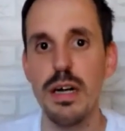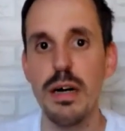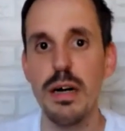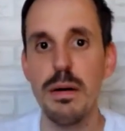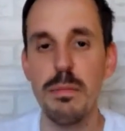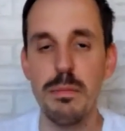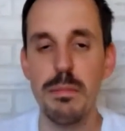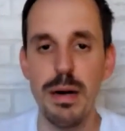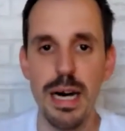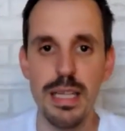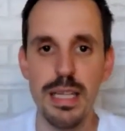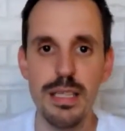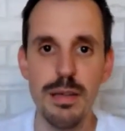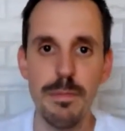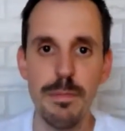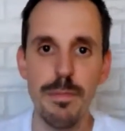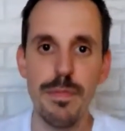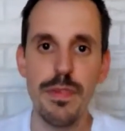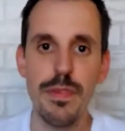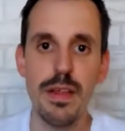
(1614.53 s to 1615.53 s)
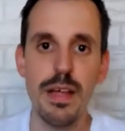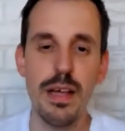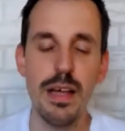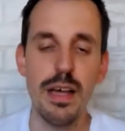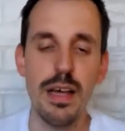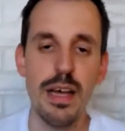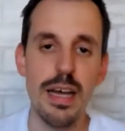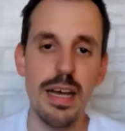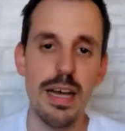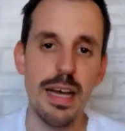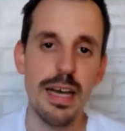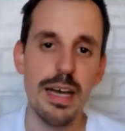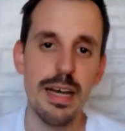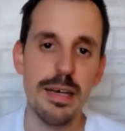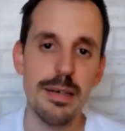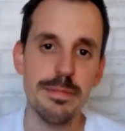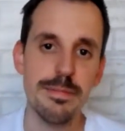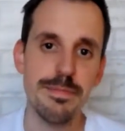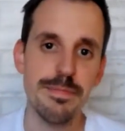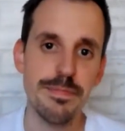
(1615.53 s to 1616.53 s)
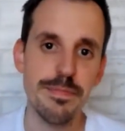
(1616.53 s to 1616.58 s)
But um,